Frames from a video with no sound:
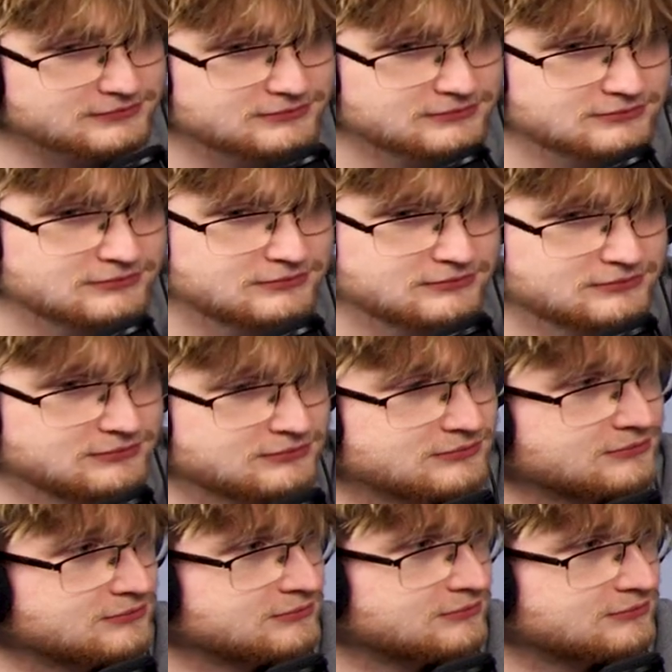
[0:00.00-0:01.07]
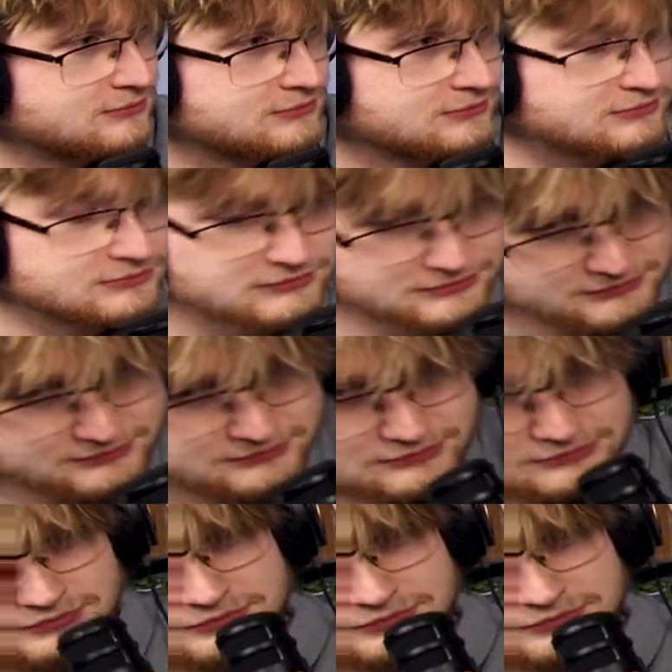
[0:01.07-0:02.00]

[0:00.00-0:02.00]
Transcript: (silent)